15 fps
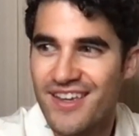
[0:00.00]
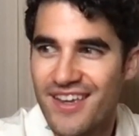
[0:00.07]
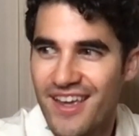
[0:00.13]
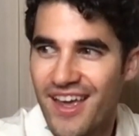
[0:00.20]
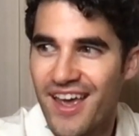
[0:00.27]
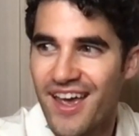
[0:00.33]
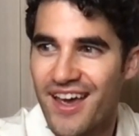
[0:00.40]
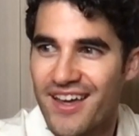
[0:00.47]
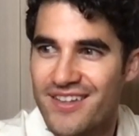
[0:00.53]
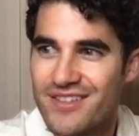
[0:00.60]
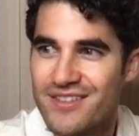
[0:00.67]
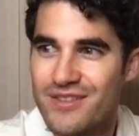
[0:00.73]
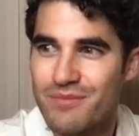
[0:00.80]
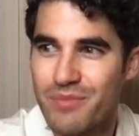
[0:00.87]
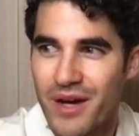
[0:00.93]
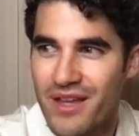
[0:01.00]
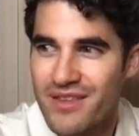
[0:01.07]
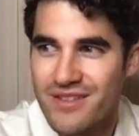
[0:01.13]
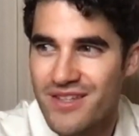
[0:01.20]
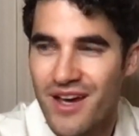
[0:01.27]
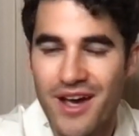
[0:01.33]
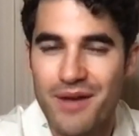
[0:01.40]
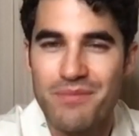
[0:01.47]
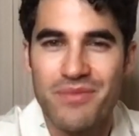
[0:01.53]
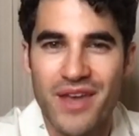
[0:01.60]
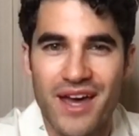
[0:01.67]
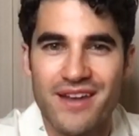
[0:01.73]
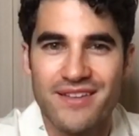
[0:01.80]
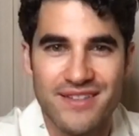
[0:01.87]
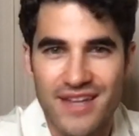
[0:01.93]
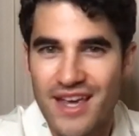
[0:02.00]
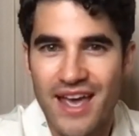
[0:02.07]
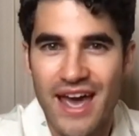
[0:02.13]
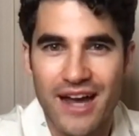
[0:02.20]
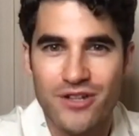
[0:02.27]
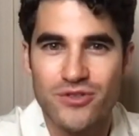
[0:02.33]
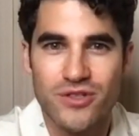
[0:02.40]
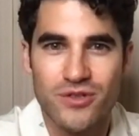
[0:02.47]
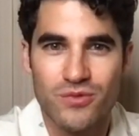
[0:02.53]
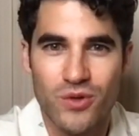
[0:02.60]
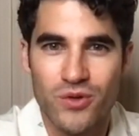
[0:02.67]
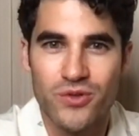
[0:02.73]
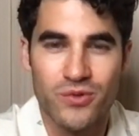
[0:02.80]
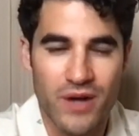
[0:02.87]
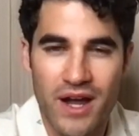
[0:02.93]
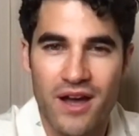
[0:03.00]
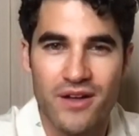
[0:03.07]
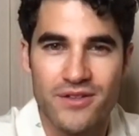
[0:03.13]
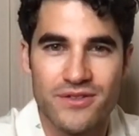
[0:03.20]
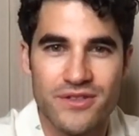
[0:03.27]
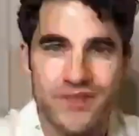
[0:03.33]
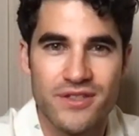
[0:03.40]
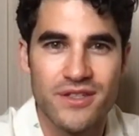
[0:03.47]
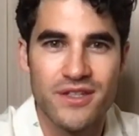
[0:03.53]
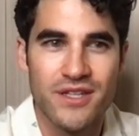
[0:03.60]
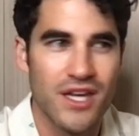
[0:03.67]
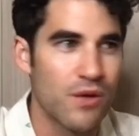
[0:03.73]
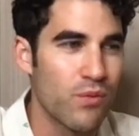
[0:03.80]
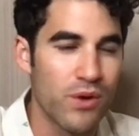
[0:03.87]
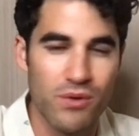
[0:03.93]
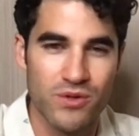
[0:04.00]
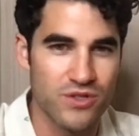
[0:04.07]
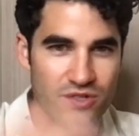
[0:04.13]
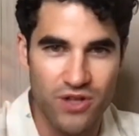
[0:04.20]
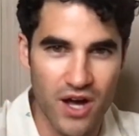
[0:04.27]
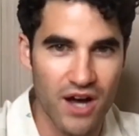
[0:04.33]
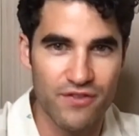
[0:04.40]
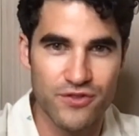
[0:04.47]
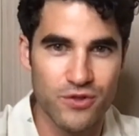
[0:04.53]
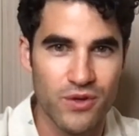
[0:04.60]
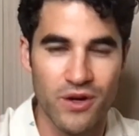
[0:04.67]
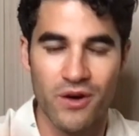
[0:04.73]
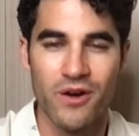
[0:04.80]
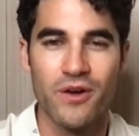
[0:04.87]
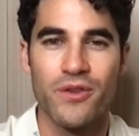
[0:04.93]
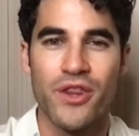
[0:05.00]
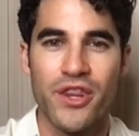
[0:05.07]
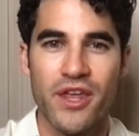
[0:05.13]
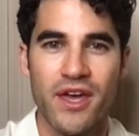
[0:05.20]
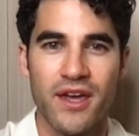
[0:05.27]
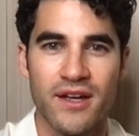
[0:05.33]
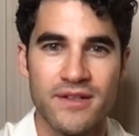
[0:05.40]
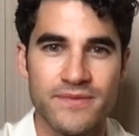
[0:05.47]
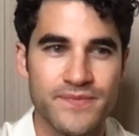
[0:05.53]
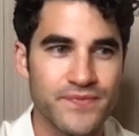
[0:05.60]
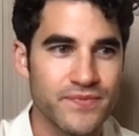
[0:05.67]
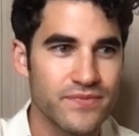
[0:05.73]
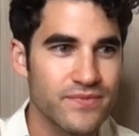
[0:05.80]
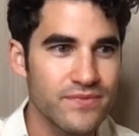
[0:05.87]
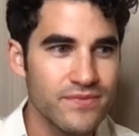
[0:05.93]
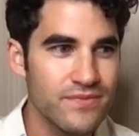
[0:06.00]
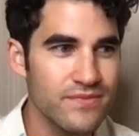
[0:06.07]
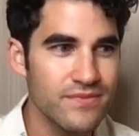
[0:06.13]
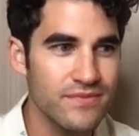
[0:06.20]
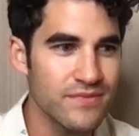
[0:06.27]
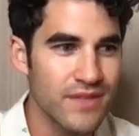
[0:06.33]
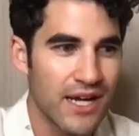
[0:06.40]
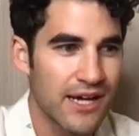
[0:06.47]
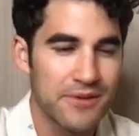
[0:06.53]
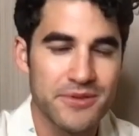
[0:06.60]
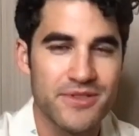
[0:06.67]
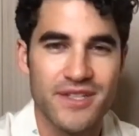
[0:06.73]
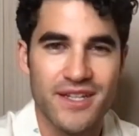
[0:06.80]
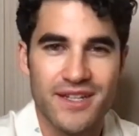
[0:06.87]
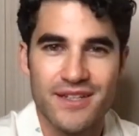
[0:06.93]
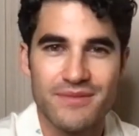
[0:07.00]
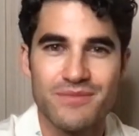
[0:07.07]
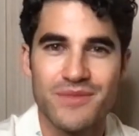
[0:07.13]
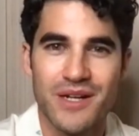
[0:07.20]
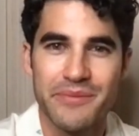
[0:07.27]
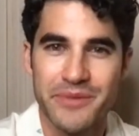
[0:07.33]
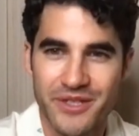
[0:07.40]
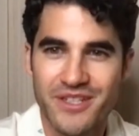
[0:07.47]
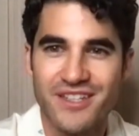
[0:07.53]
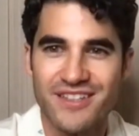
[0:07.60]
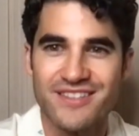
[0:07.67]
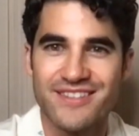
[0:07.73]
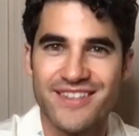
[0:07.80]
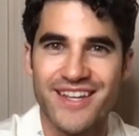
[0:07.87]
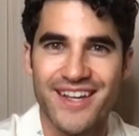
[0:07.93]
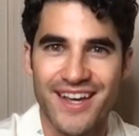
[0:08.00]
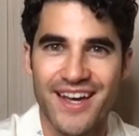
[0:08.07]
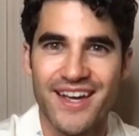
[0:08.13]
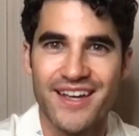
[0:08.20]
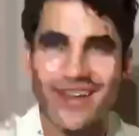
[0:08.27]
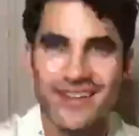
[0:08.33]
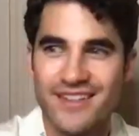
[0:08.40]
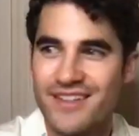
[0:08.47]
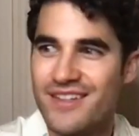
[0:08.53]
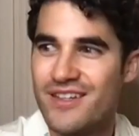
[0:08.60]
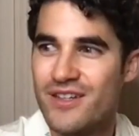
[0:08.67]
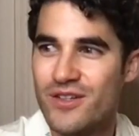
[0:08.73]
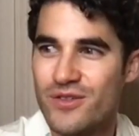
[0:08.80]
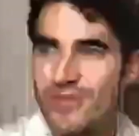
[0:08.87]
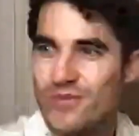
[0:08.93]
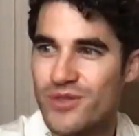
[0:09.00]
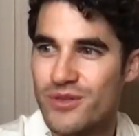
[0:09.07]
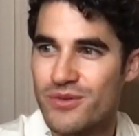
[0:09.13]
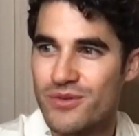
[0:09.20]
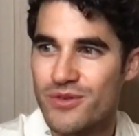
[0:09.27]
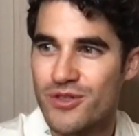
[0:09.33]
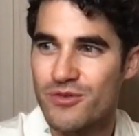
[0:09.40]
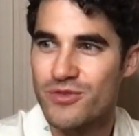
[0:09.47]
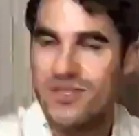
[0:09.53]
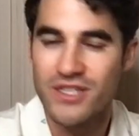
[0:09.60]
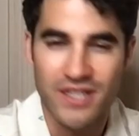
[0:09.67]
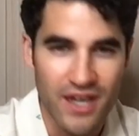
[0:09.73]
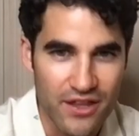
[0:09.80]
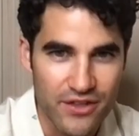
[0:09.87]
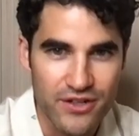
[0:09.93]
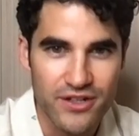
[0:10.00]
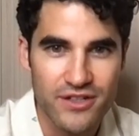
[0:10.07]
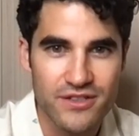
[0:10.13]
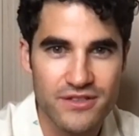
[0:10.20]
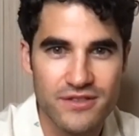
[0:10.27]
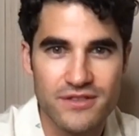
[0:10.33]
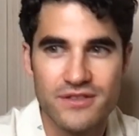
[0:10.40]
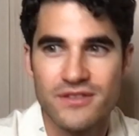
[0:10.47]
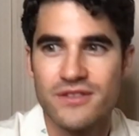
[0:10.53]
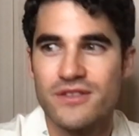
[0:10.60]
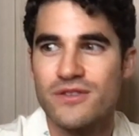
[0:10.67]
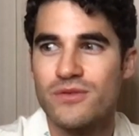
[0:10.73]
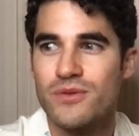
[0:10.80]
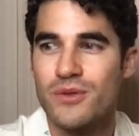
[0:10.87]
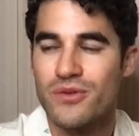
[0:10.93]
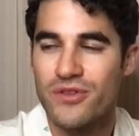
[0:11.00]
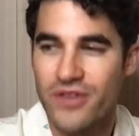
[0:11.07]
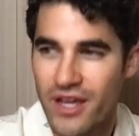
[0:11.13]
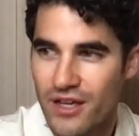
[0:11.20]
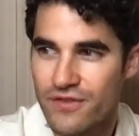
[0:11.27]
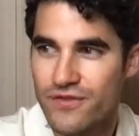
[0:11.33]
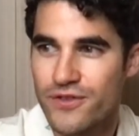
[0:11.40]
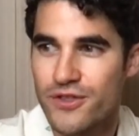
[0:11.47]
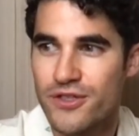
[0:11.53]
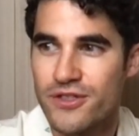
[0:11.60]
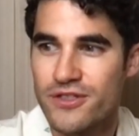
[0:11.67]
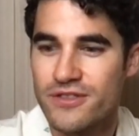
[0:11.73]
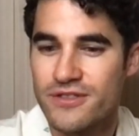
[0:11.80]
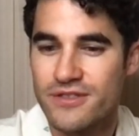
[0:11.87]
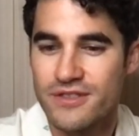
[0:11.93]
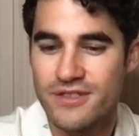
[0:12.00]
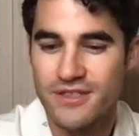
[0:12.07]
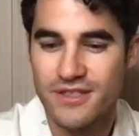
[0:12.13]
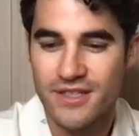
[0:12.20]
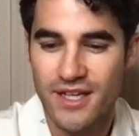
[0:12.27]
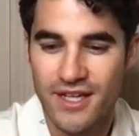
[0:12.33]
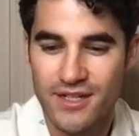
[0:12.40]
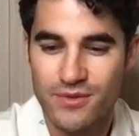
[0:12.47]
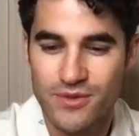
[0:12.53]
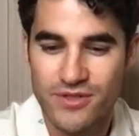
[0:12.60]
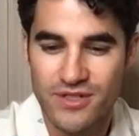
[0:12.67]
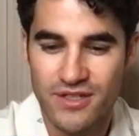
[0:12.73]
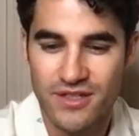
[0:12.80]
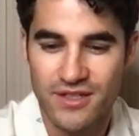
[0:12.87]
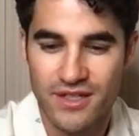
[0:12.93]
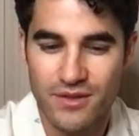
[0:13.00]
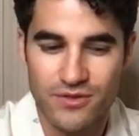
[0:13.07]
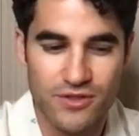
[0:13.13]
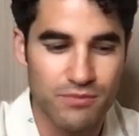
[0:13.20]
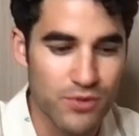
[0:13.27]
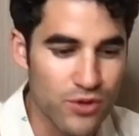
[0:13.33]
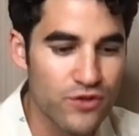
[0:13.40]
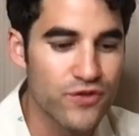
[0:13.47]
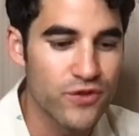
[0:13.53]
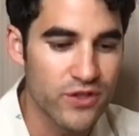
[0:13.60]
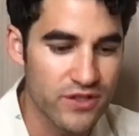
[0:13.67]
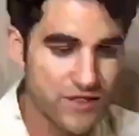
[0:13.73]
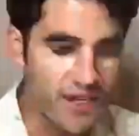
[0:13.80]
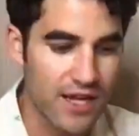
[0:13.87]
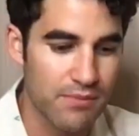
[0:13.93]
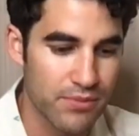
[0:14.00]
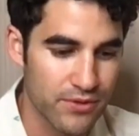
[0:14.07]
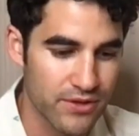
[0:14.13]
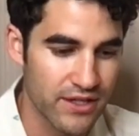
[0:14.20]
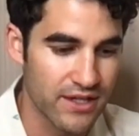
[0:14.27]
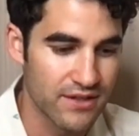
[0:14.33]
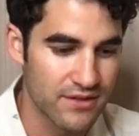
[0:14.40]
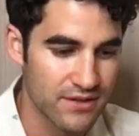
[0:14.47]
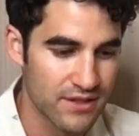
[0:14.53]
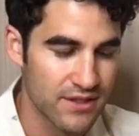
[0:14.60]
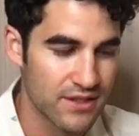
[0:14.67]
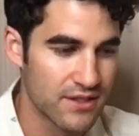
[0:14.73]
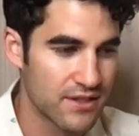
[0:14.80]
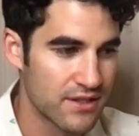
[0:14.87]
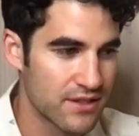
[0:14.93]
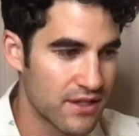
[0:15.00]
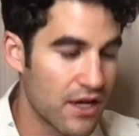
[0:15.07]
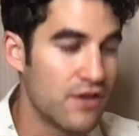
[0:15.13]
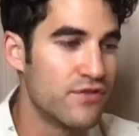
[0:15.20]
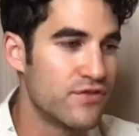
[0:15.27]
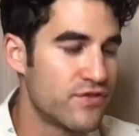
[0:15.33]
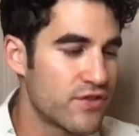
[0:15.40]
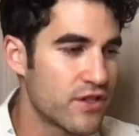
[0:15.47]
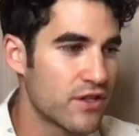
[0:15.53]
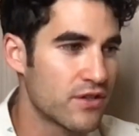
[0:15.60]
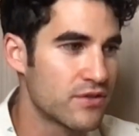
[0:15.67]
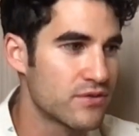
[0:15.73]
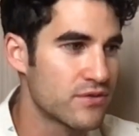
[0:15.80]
And by the time that day actually rolled around and we were just off doing our own thing, I was like, I'm good. Like we were together, we were thankful, and it was a beautiful example of, you know,